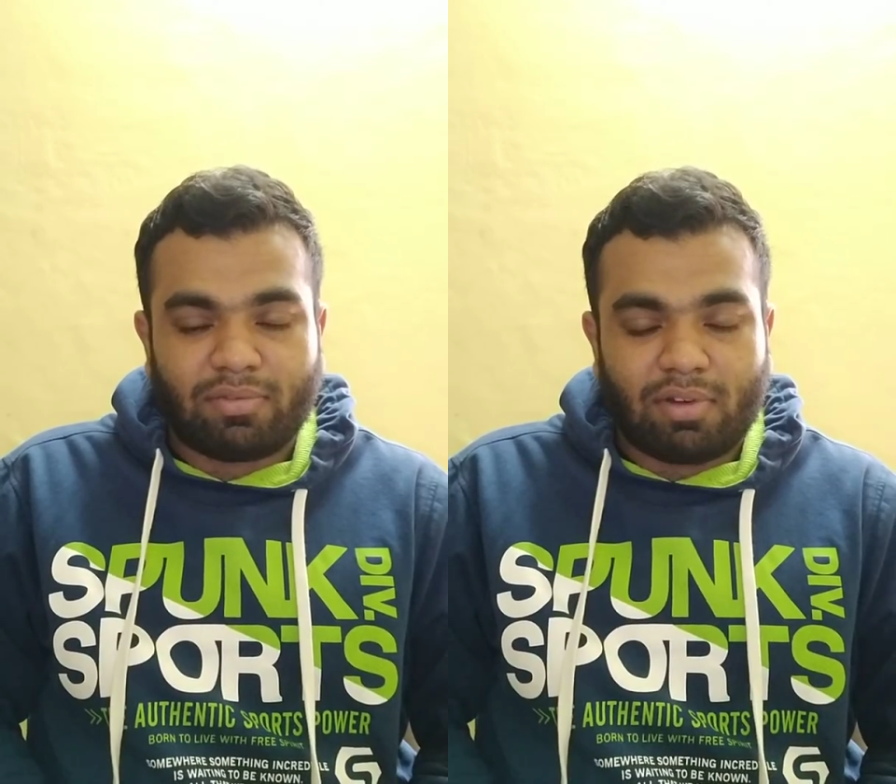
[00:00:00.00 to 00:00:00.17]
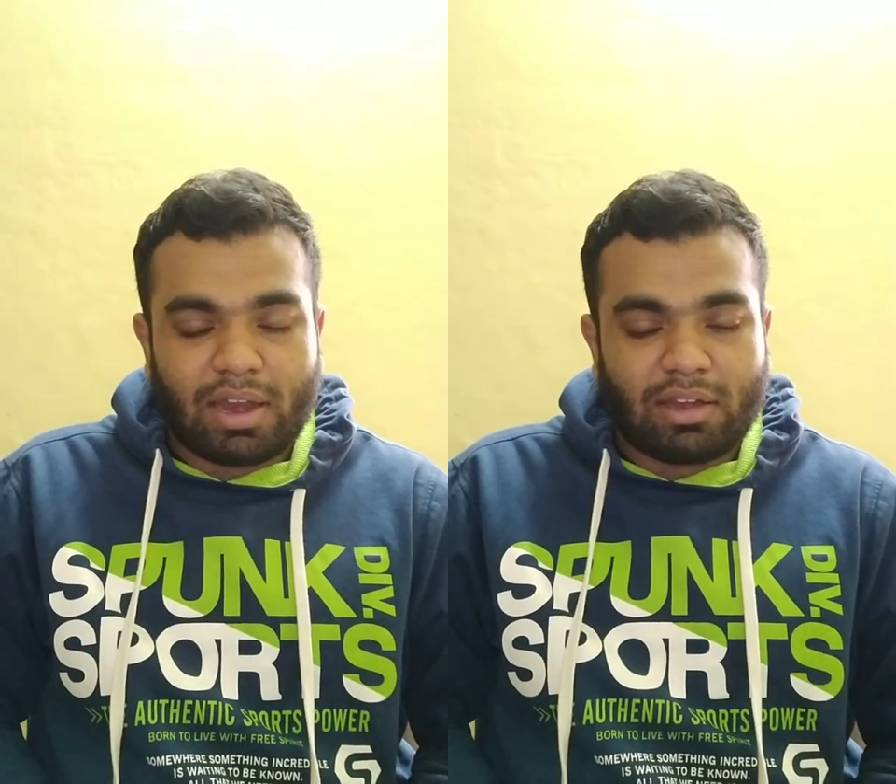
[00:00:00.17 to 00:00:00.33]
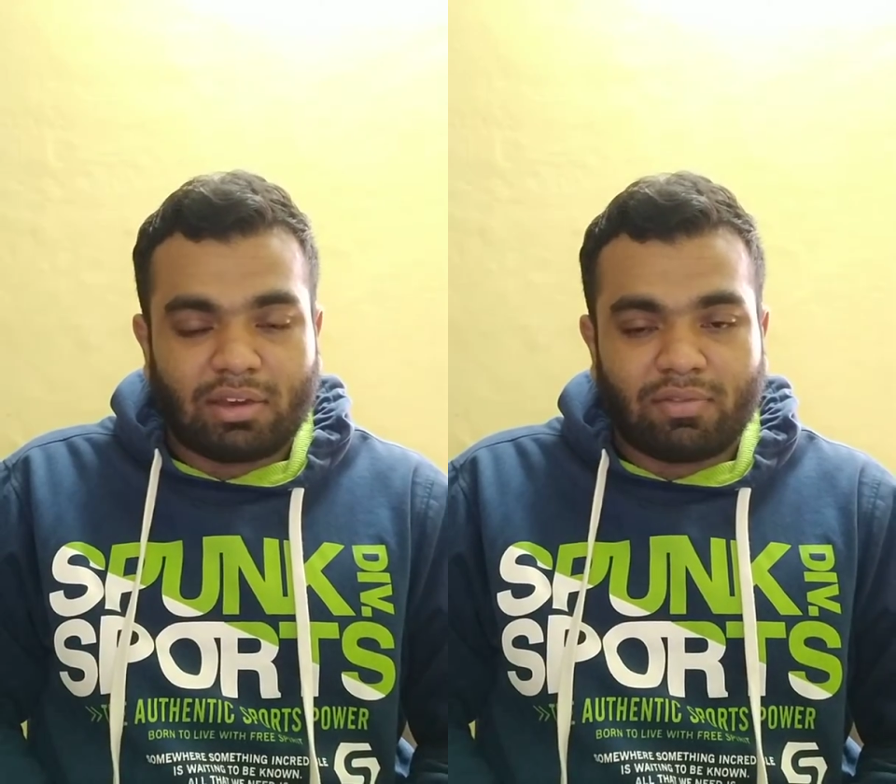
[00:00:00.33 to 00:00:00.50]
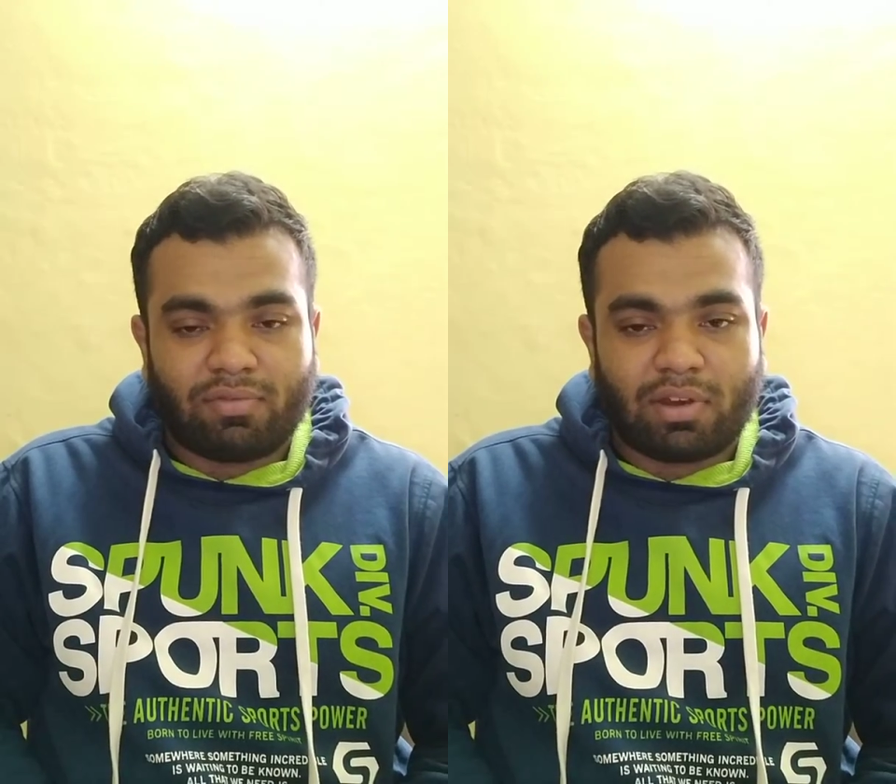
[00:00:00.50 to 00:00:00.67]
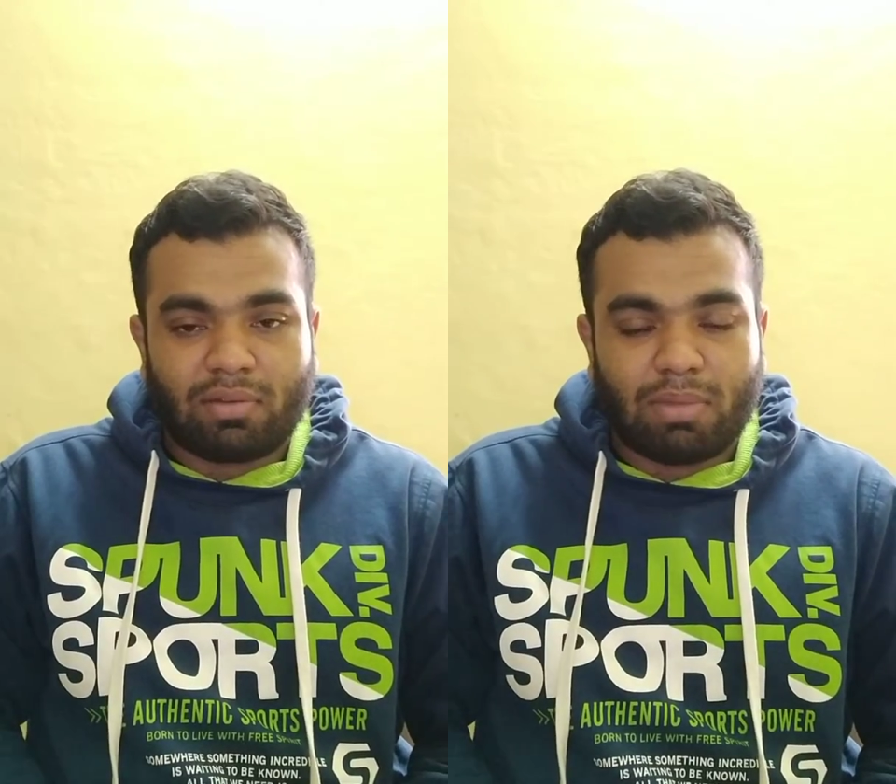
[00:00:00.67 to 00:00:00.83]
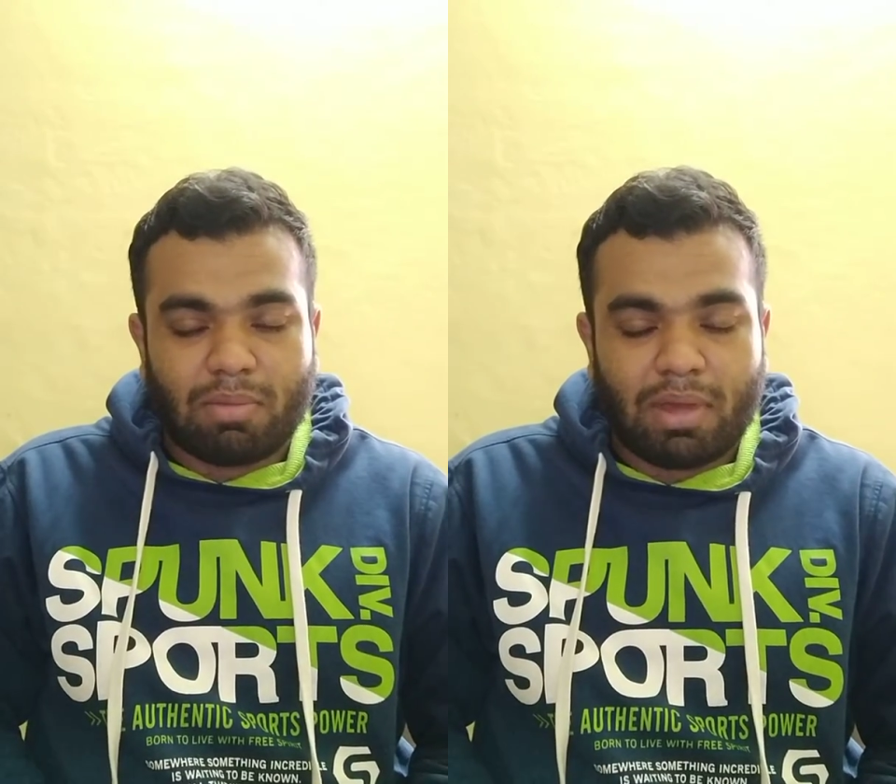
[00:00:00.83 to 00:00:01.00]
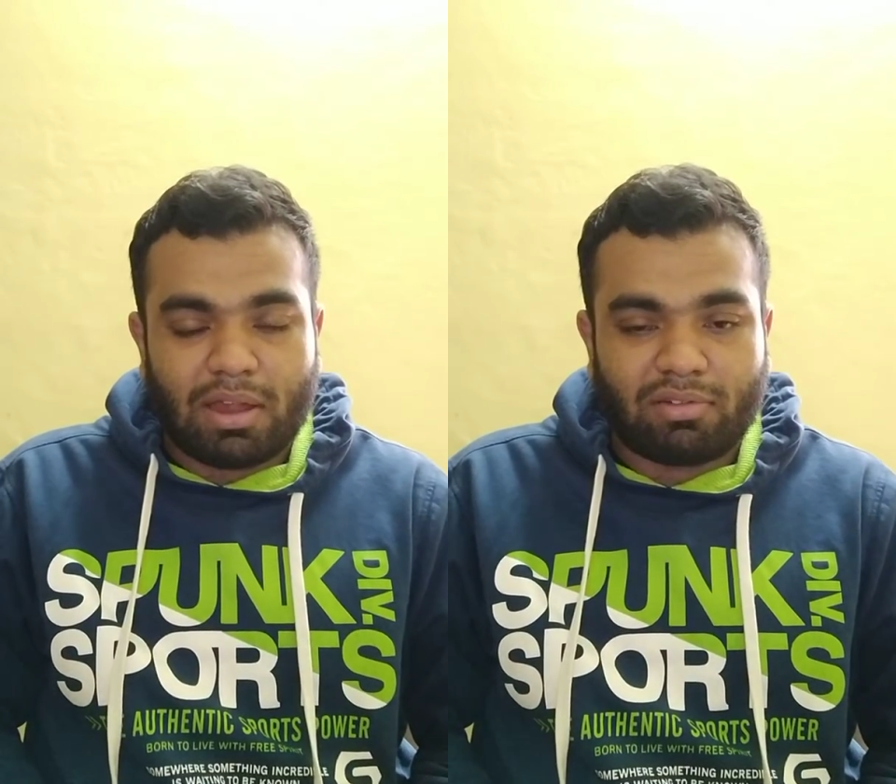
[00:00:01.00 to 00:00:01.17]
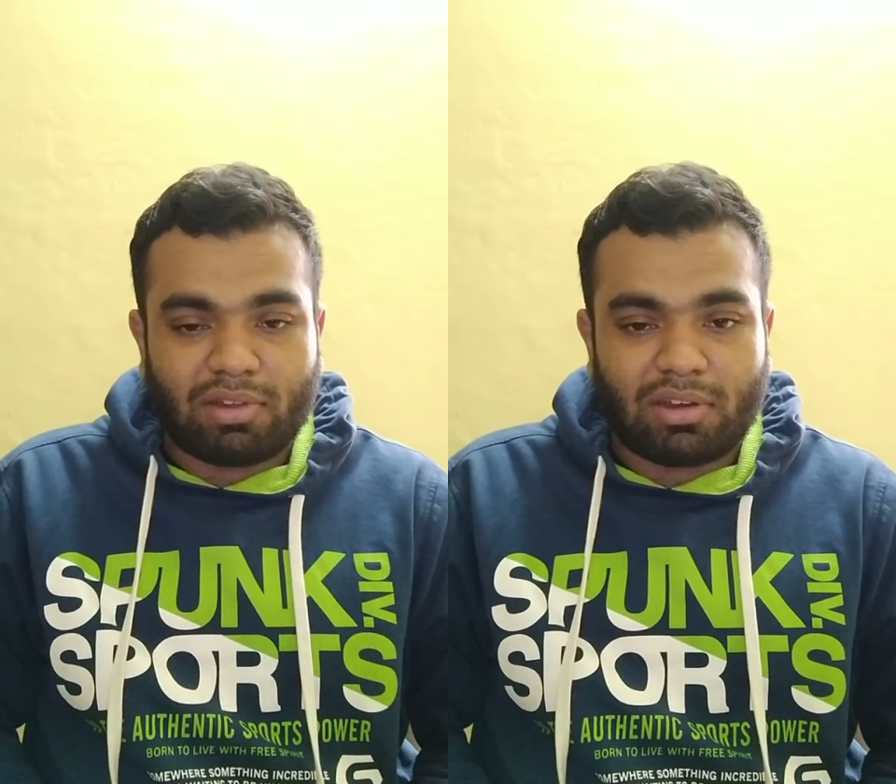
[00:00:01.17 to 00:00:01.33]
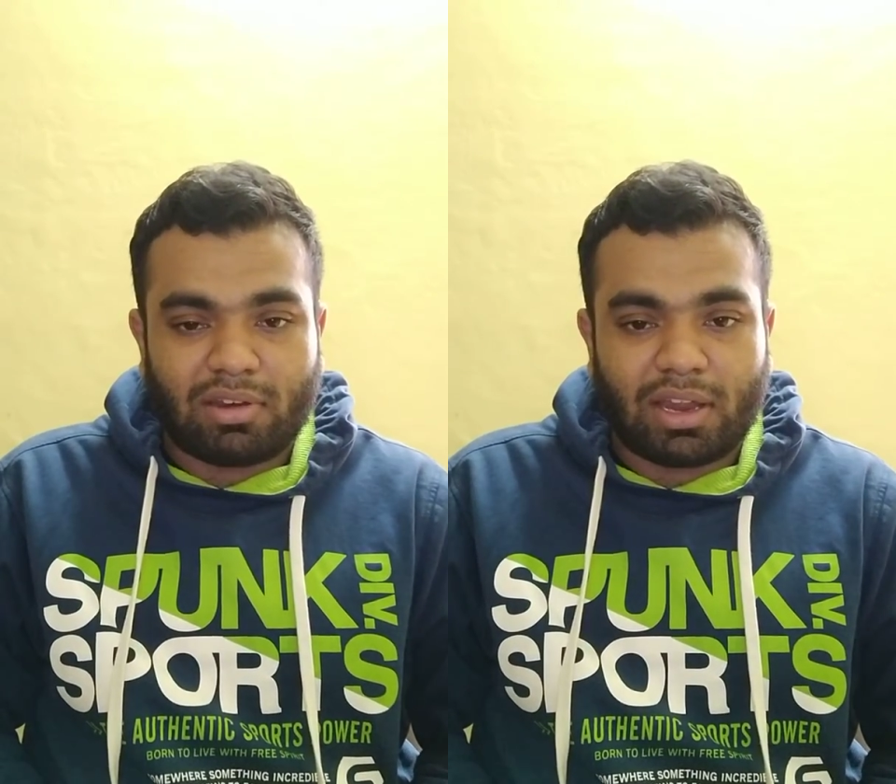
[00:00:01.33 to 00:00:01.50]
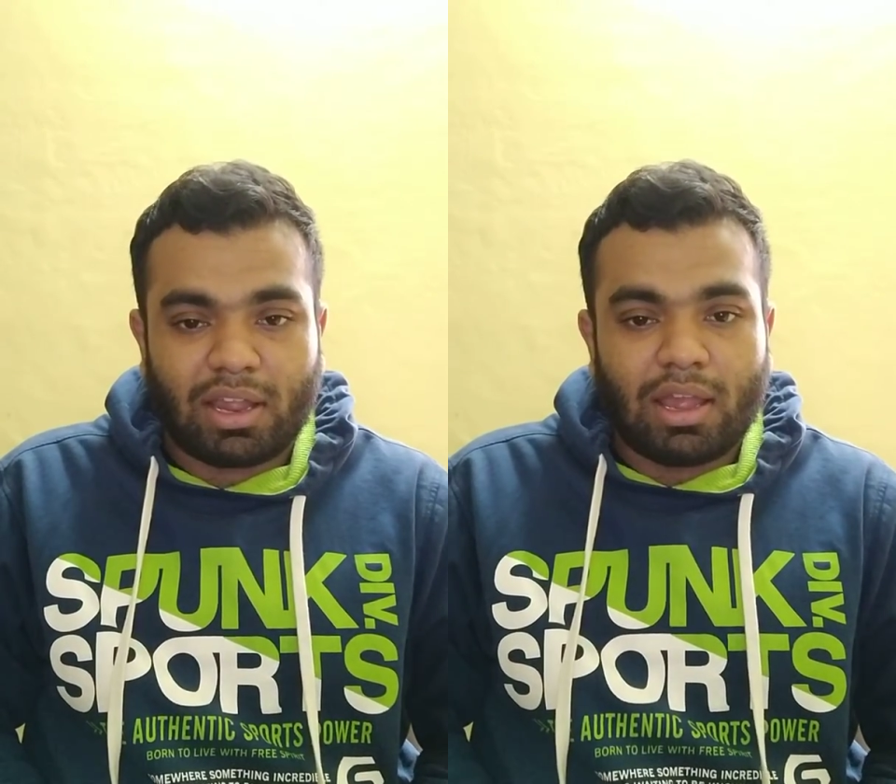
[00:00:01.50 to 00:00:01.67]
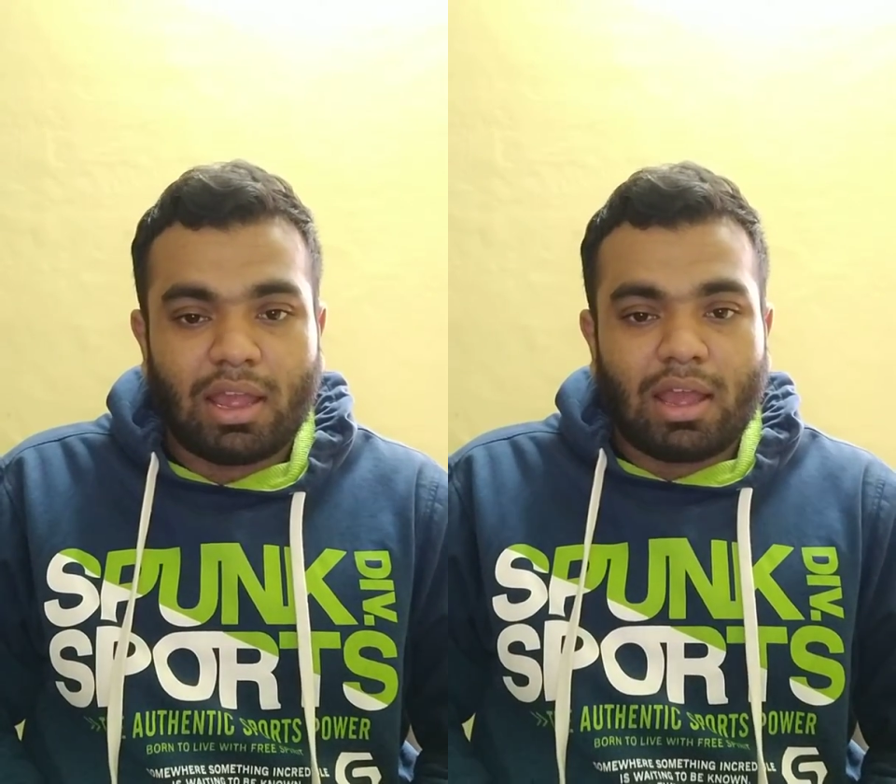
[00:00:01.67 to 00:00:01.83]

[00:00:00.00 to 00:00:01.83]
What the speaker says: right in front by Matt Henry.